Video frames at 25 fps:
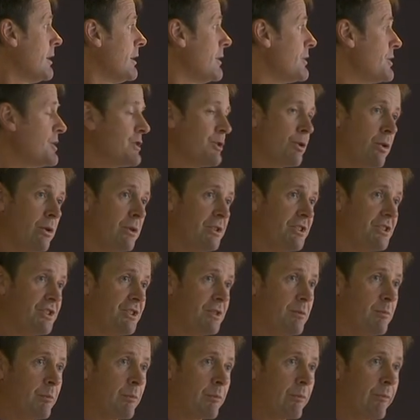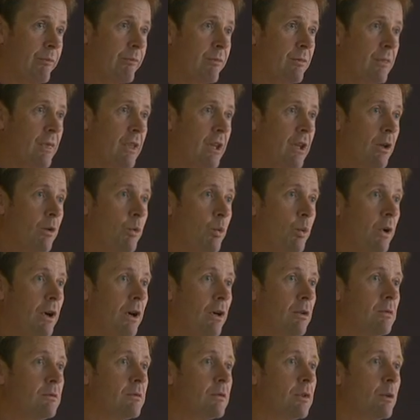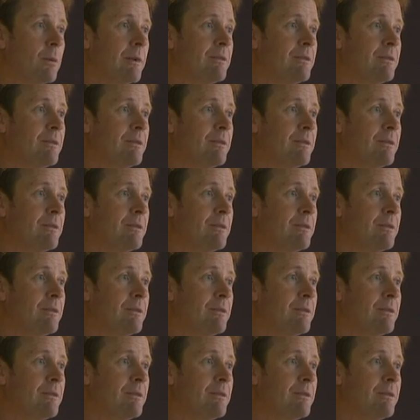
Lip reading: Insurance, well,